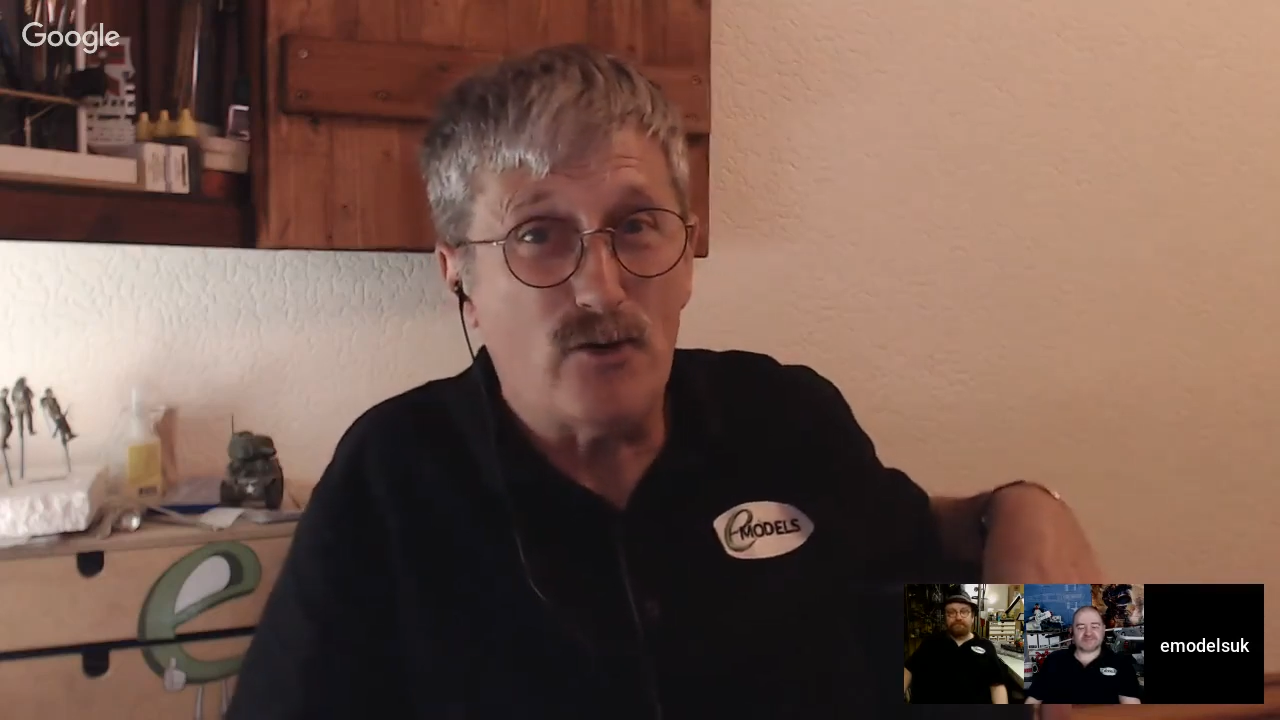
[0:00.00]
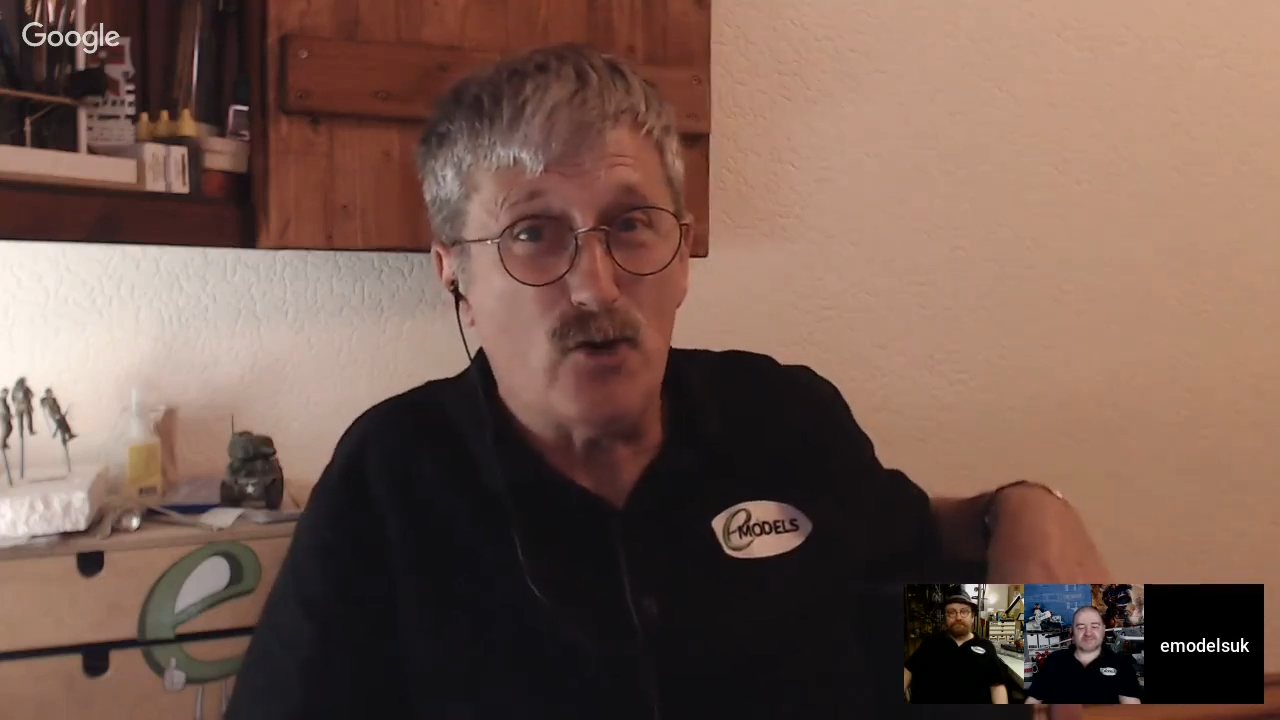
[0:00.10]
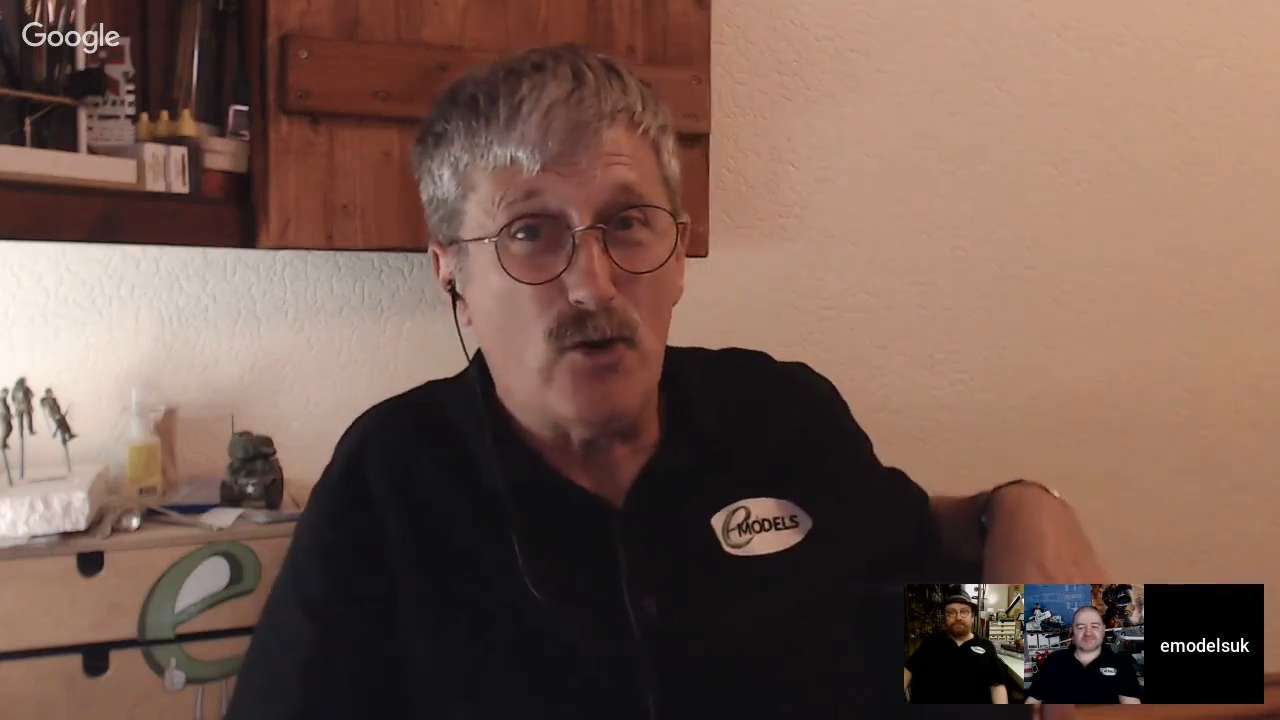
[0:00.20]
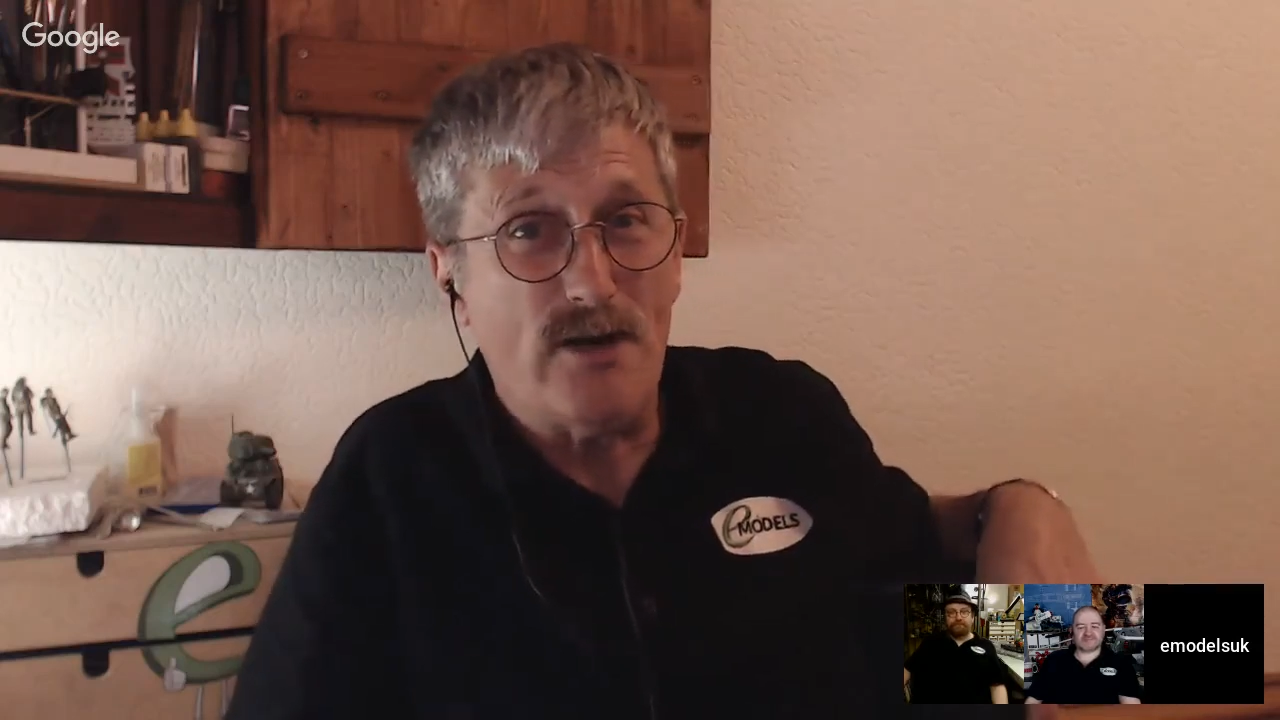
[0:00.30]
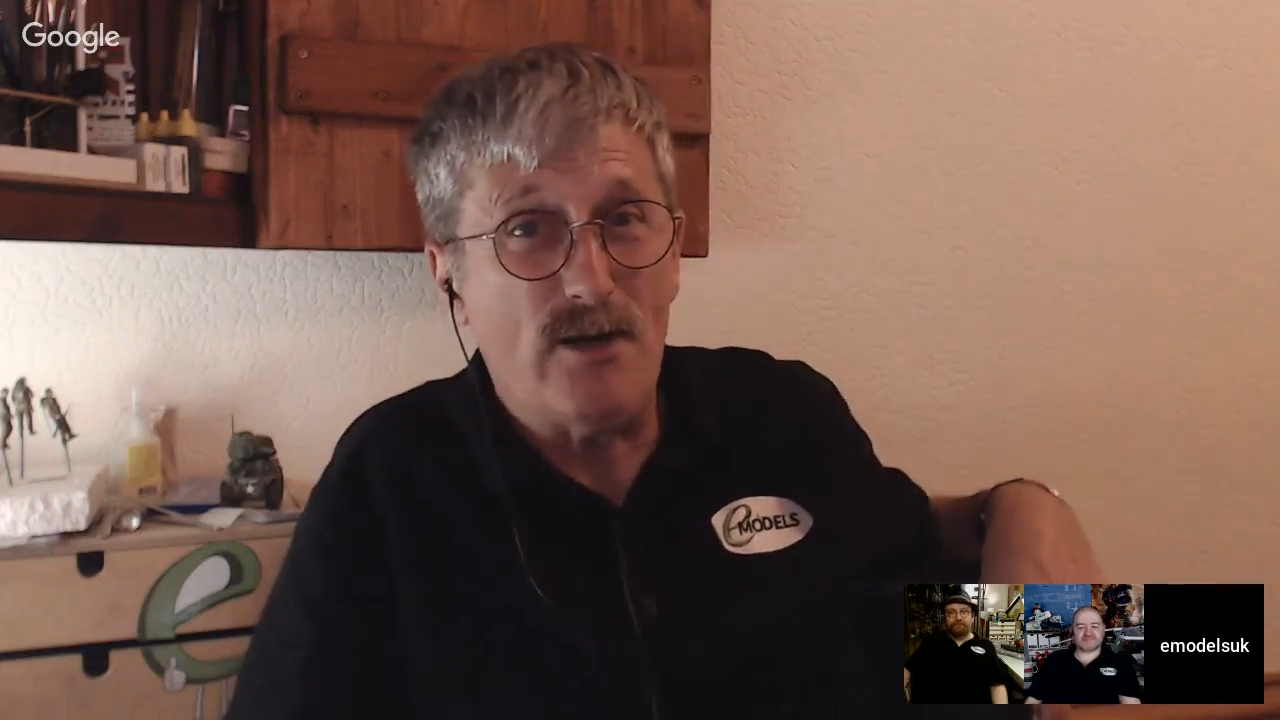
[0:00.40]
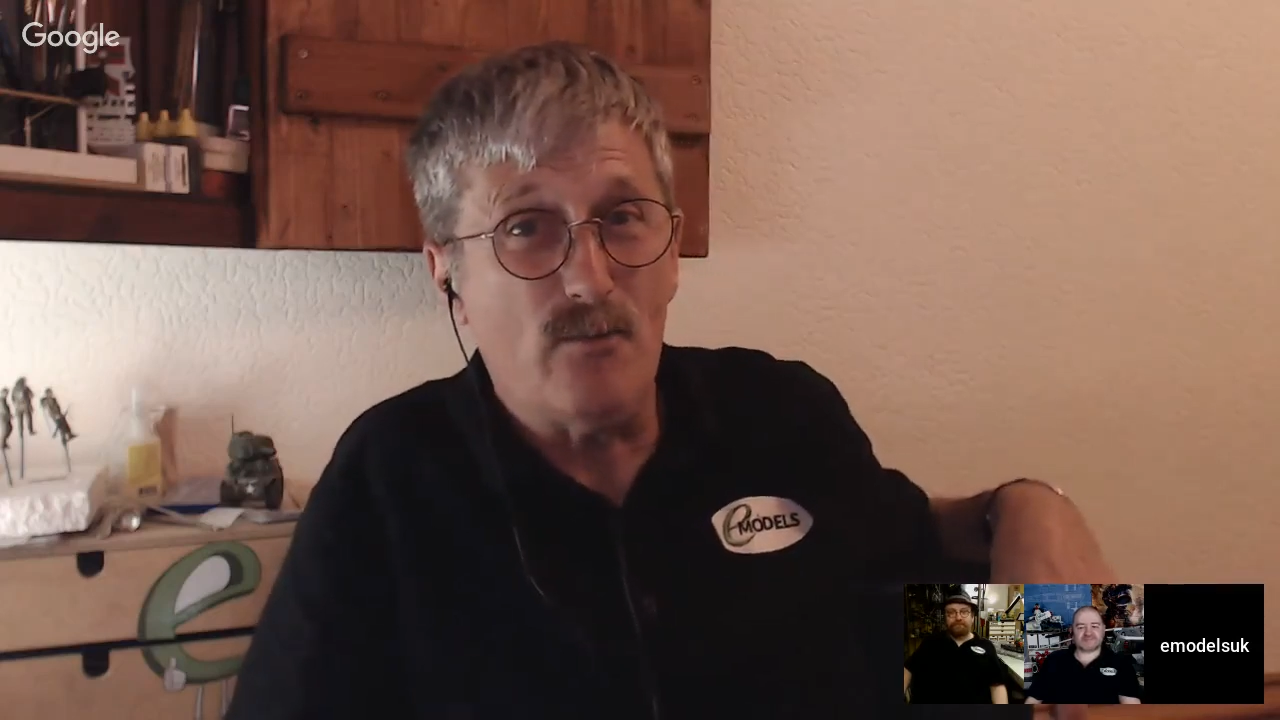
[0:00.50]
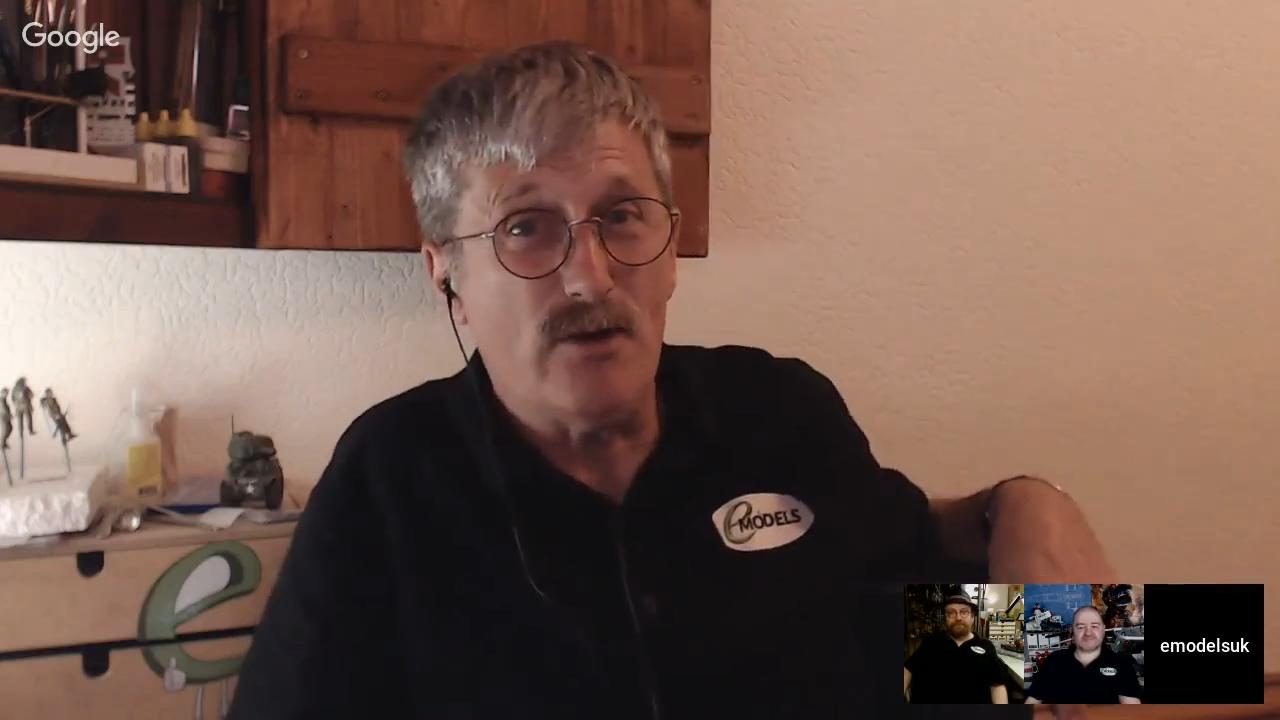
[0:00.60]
joining in